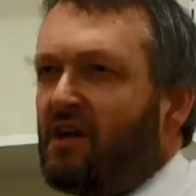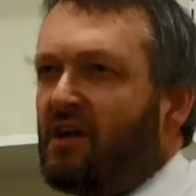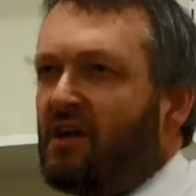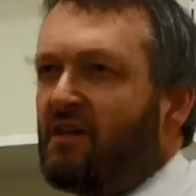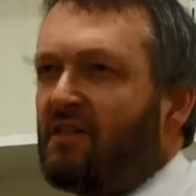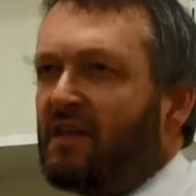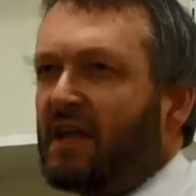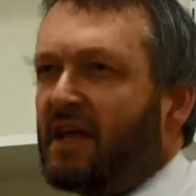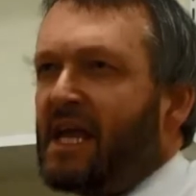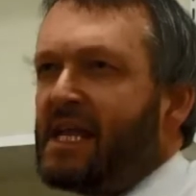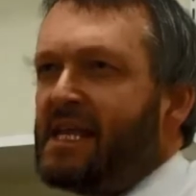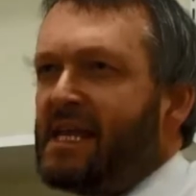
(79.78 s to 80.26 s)

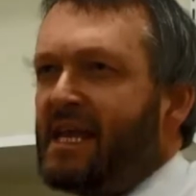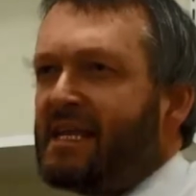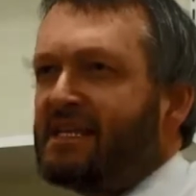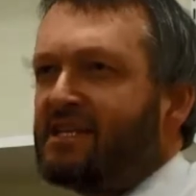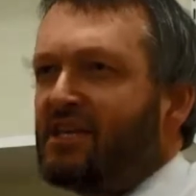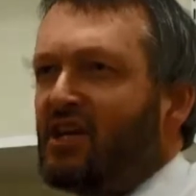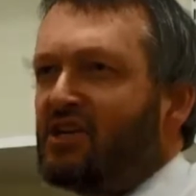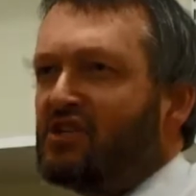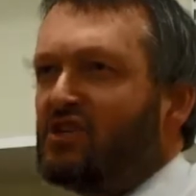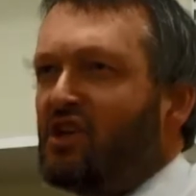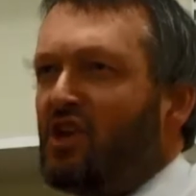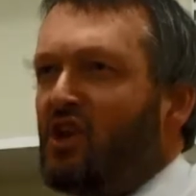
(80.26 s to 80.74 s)
The kidney has
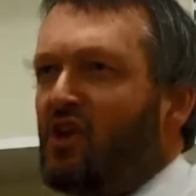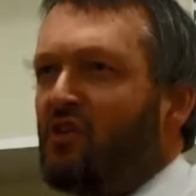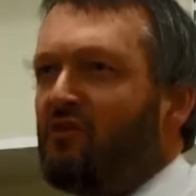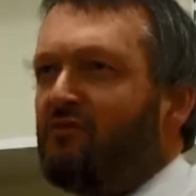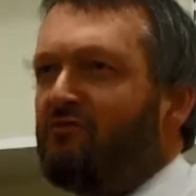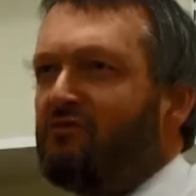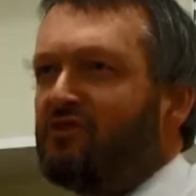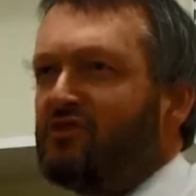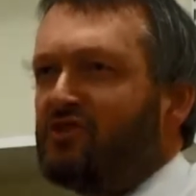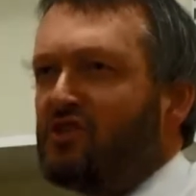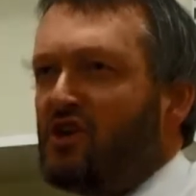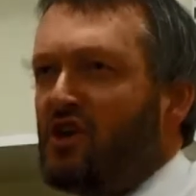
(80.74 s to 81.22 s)
such a lot of
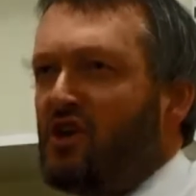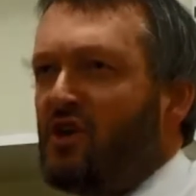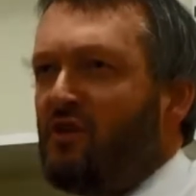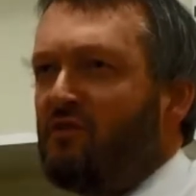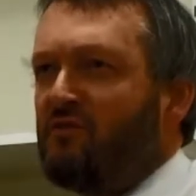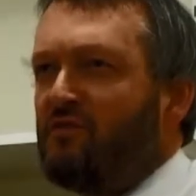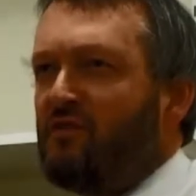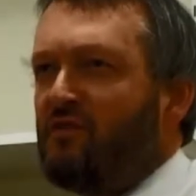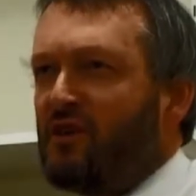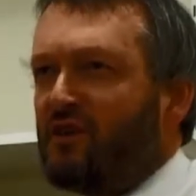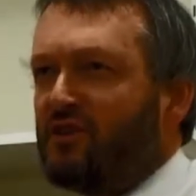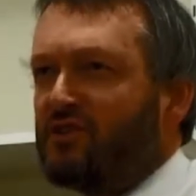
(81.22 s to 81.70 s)
reserve
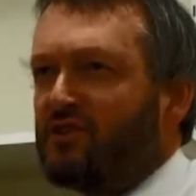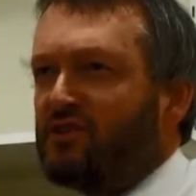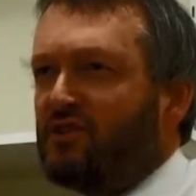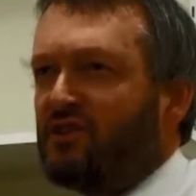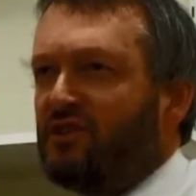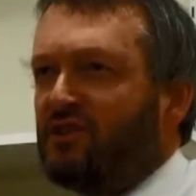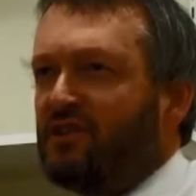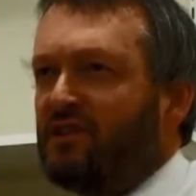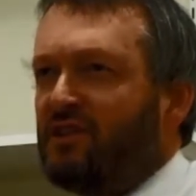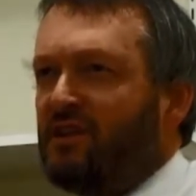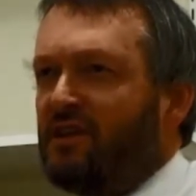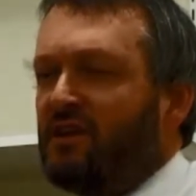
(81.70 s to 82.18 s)

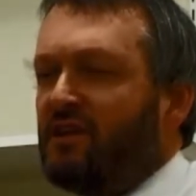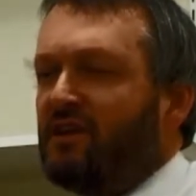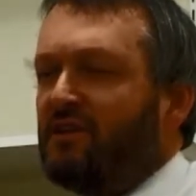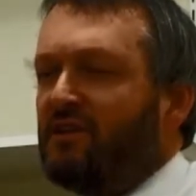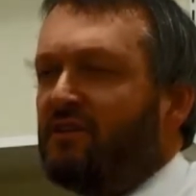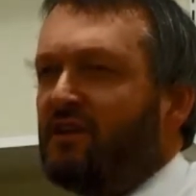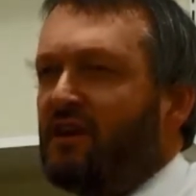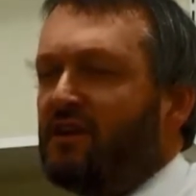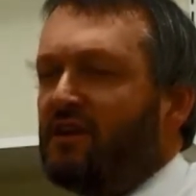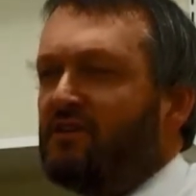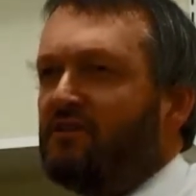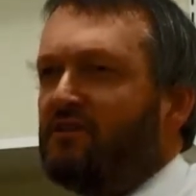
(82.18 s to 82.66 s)
function
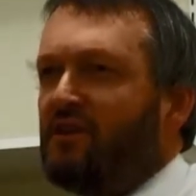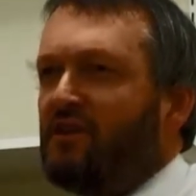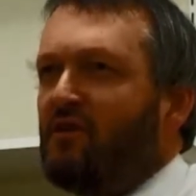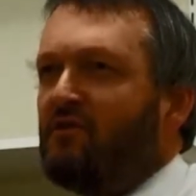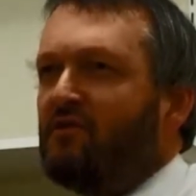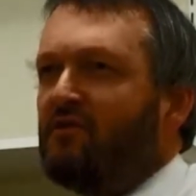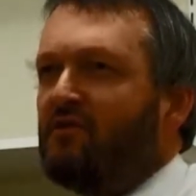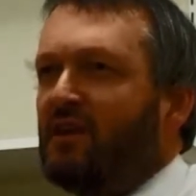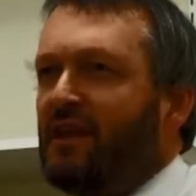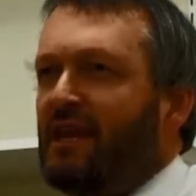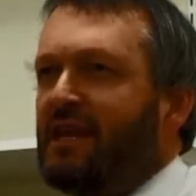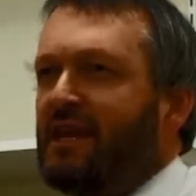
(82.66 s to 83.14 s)
that you don't
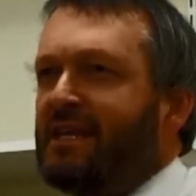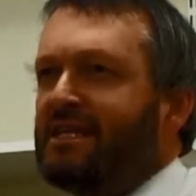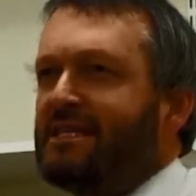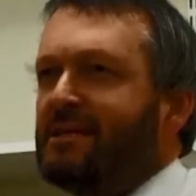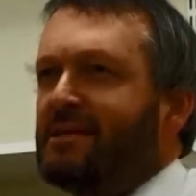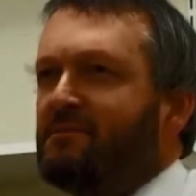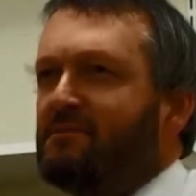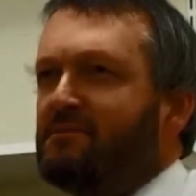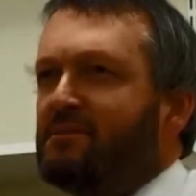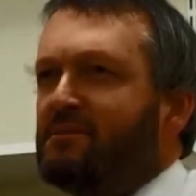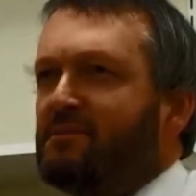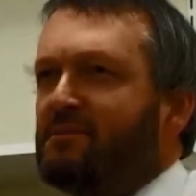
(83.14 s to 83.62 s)
feel any
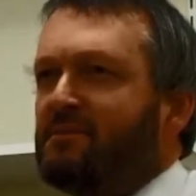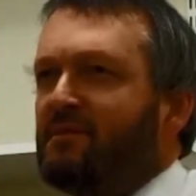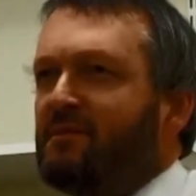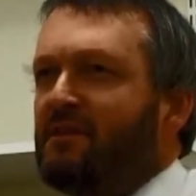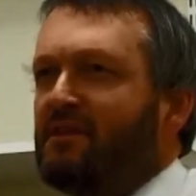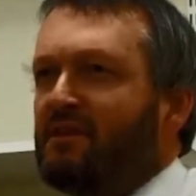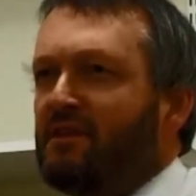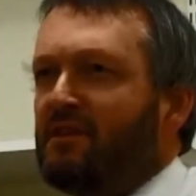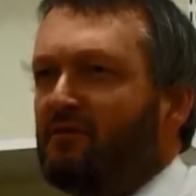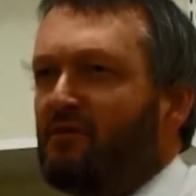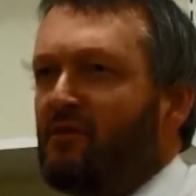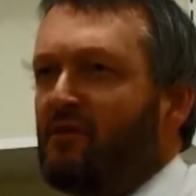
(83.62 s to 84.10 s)
symptoms of
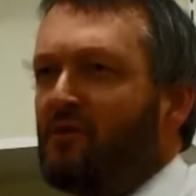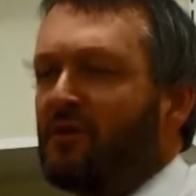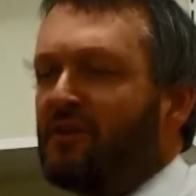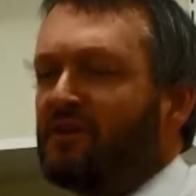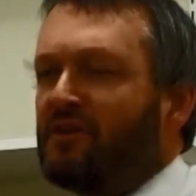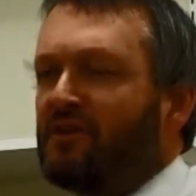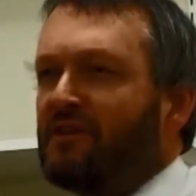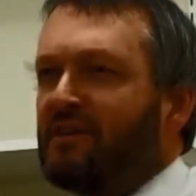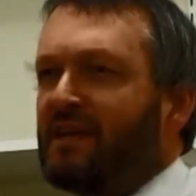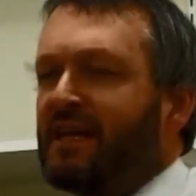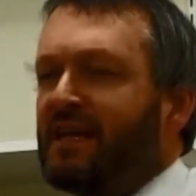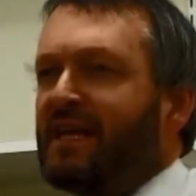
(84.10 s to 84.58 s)
anything wrong
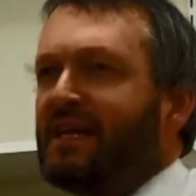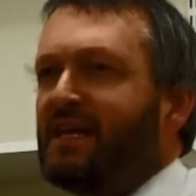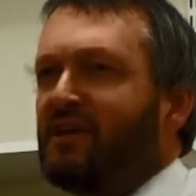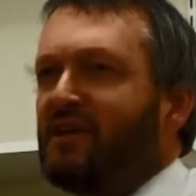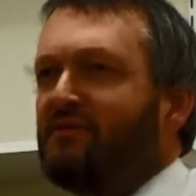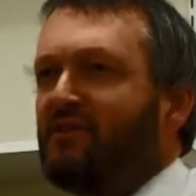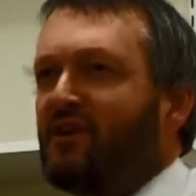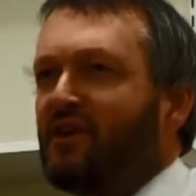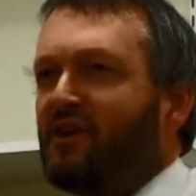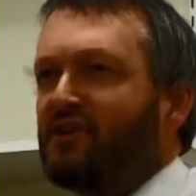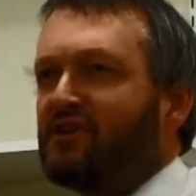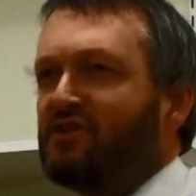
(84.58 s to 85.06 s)
until the kidney
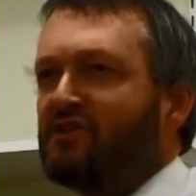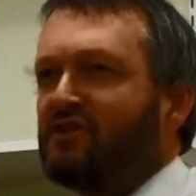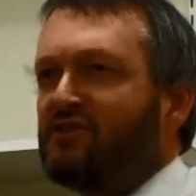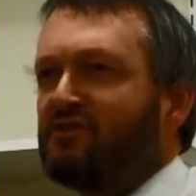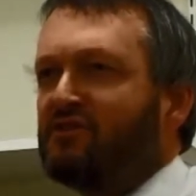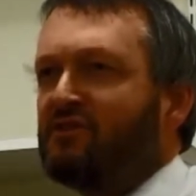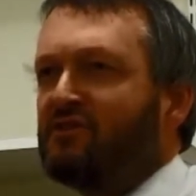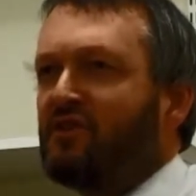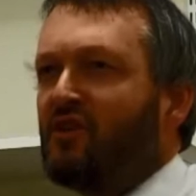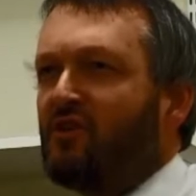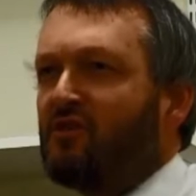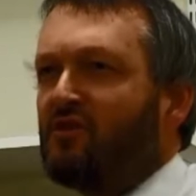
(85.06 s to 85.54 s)
function
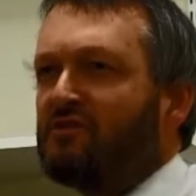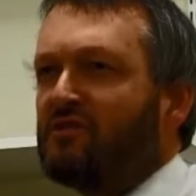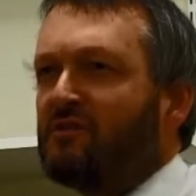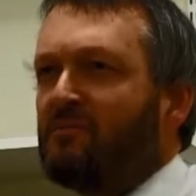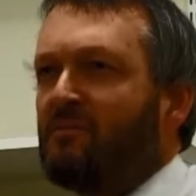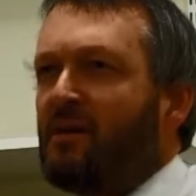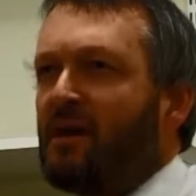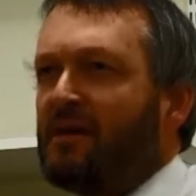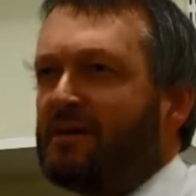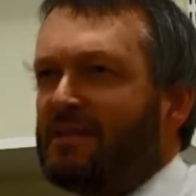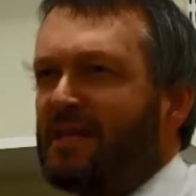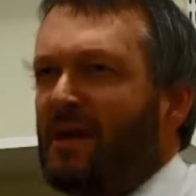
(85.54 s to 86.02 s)
has got to
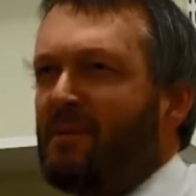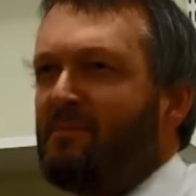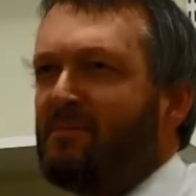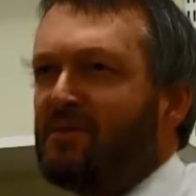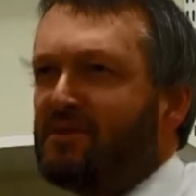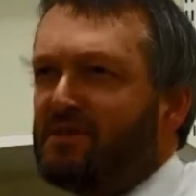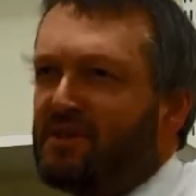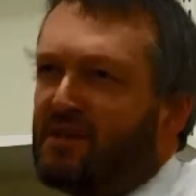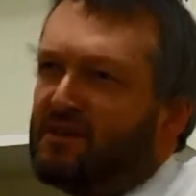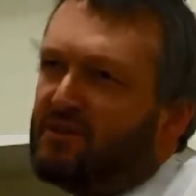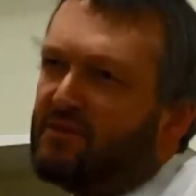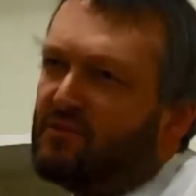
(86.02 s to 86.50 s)
about
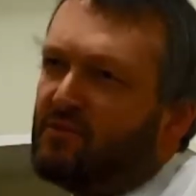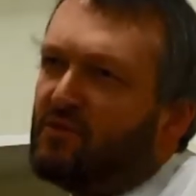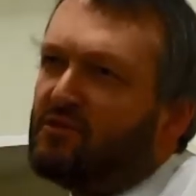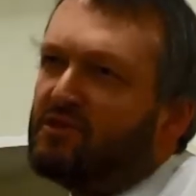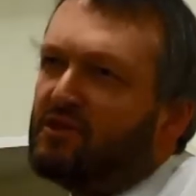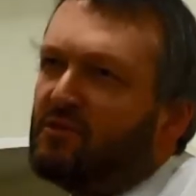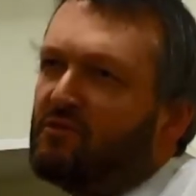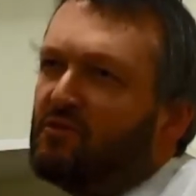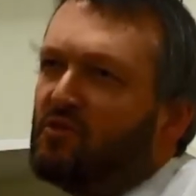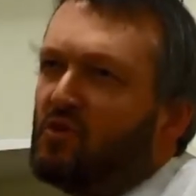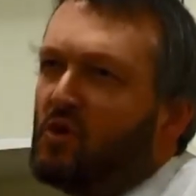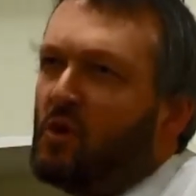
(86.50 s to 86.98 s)
10% of what
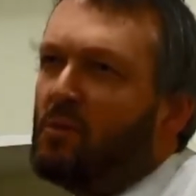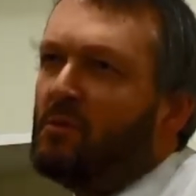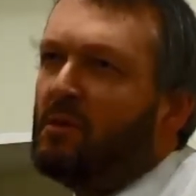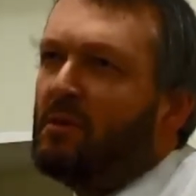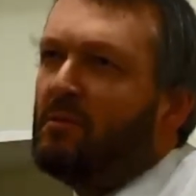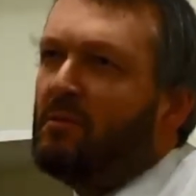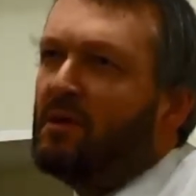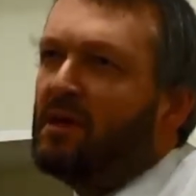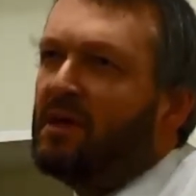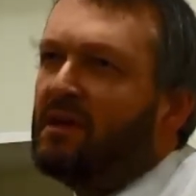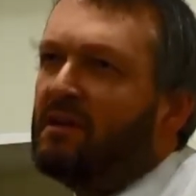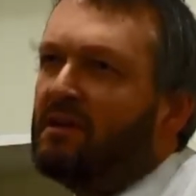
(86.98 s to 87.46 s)
it would normally
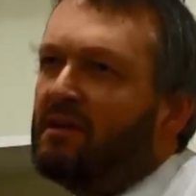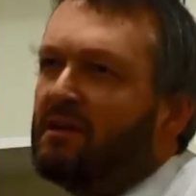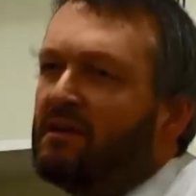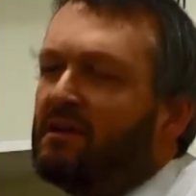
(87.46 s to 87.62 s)
be.